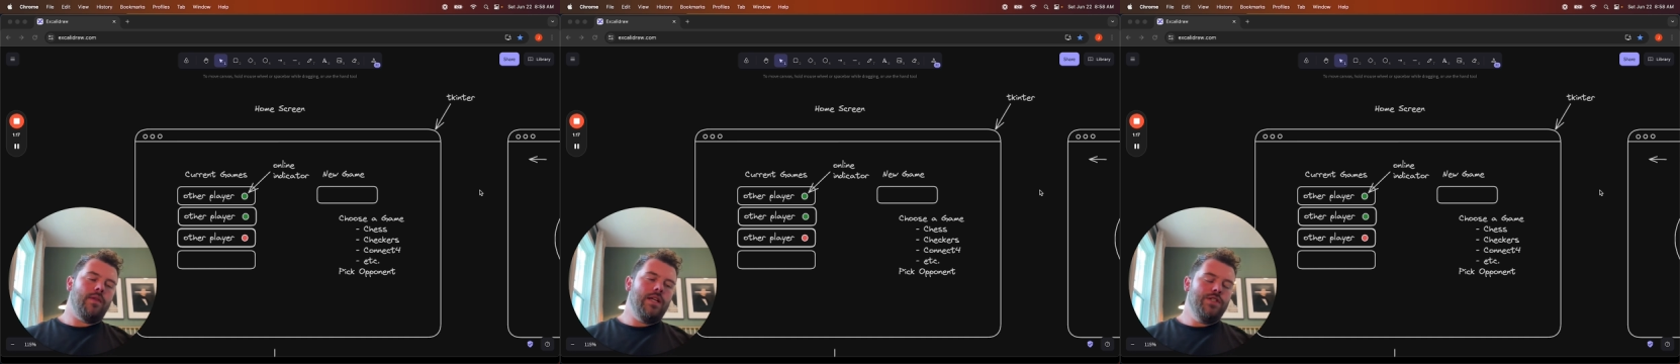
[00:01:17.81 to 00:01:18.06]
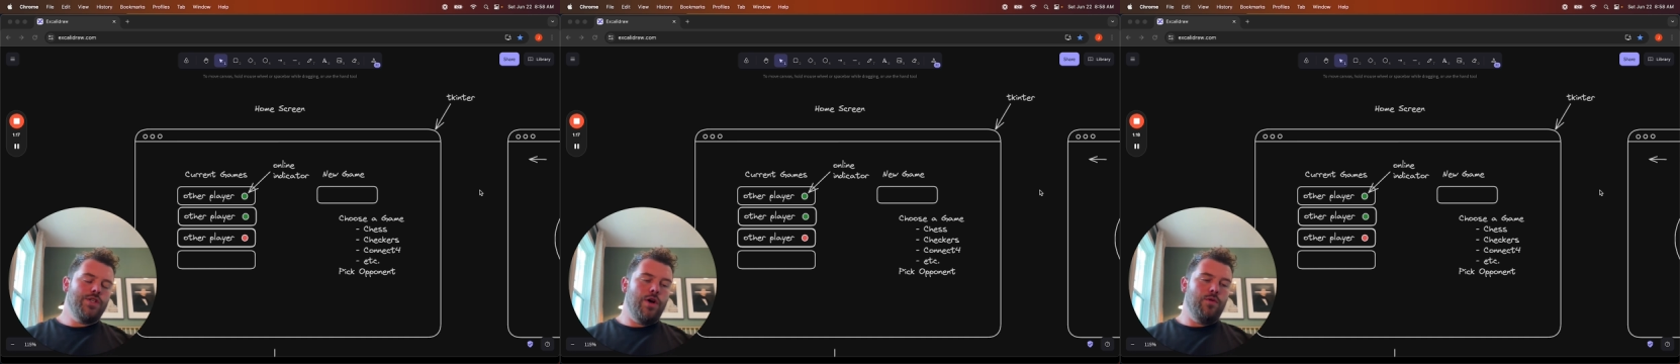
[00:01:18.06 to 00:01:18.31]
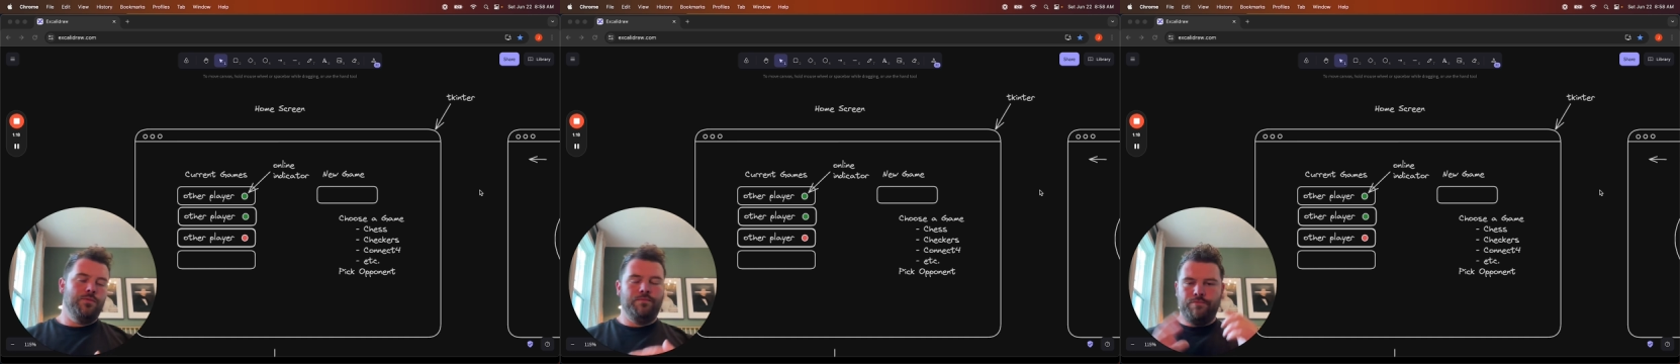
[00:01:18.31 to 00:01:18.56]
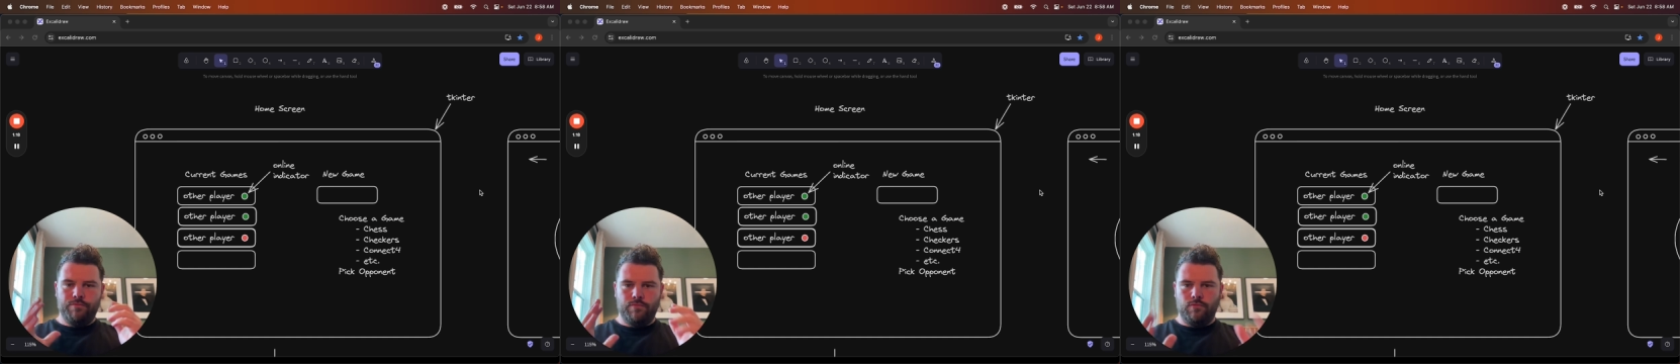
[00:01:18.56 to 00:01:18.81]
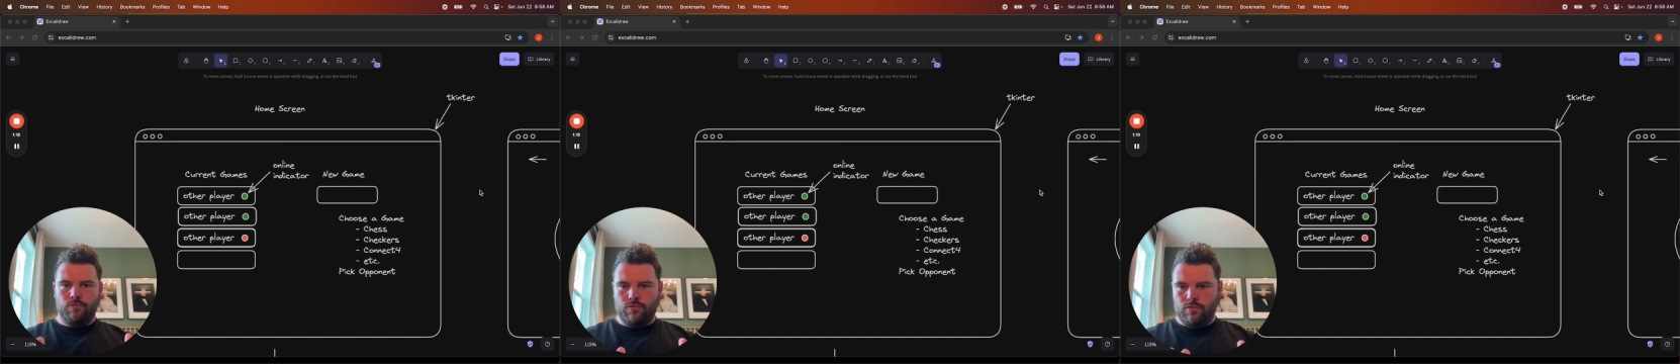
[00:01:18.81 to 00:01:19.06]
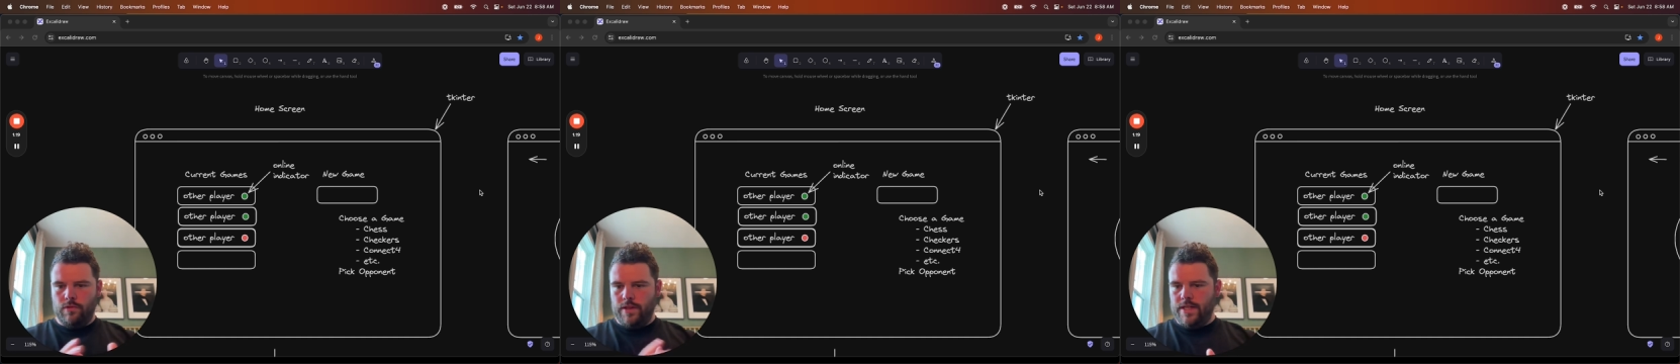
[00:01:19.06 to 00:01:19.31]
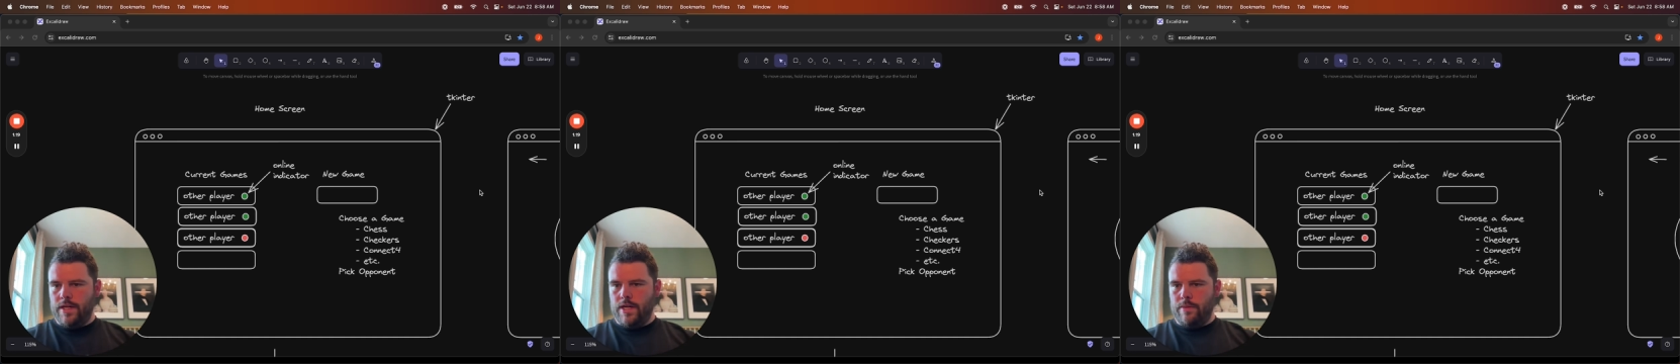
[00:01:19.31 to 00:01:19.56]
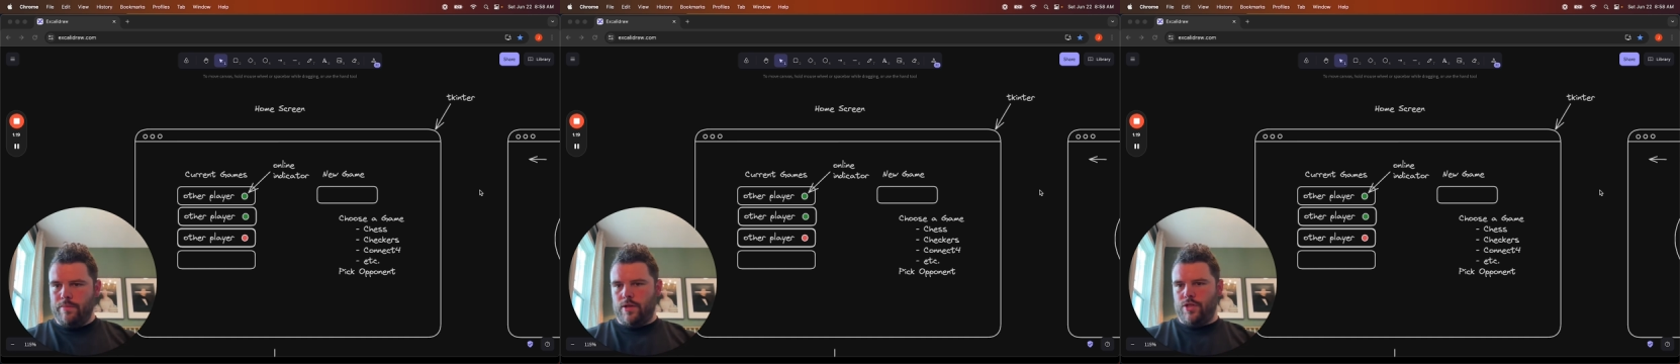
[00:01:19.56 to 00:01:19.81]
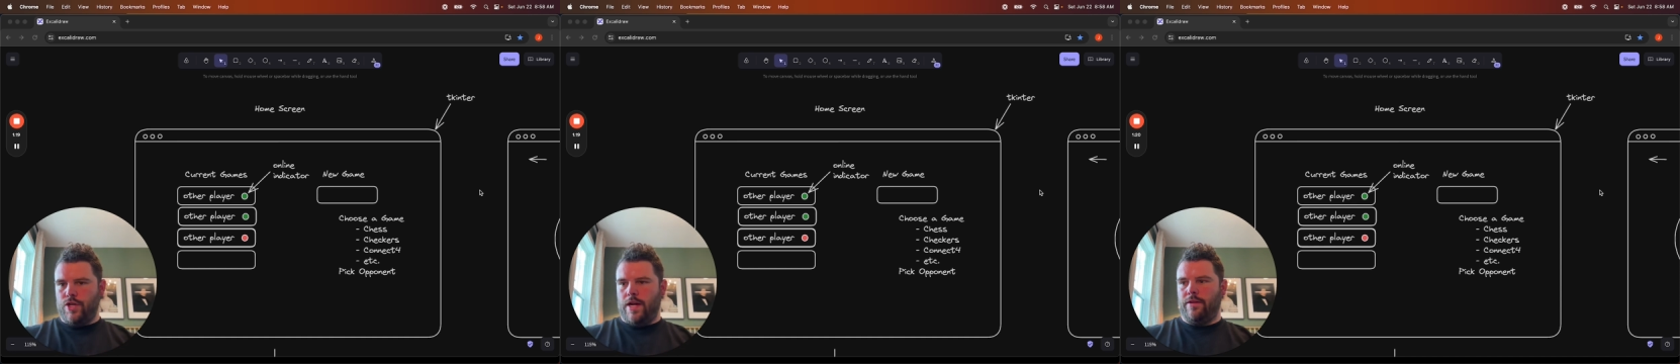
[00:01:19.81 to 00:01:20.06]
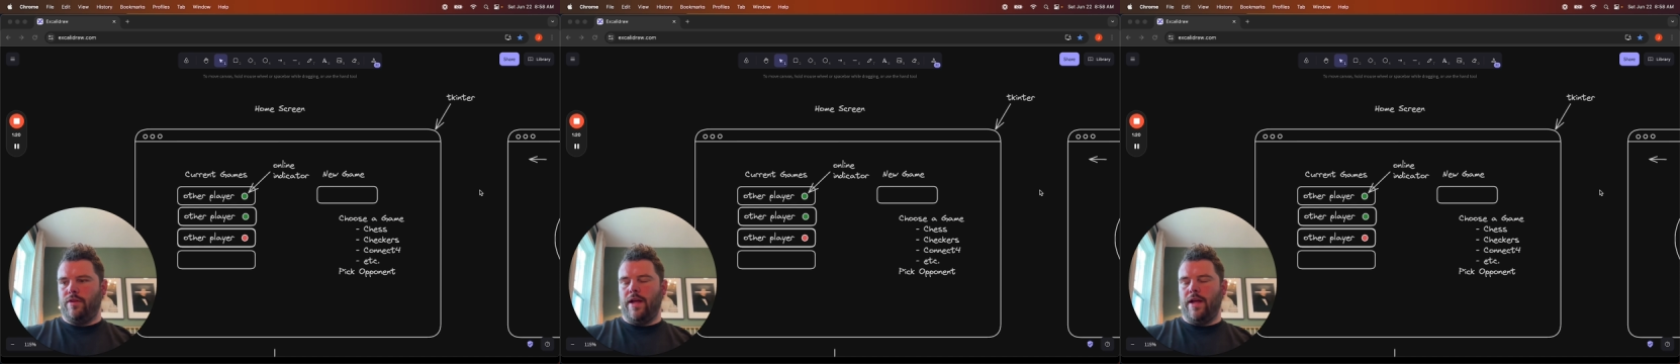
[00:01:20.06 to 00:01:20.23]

So, ended up on chess.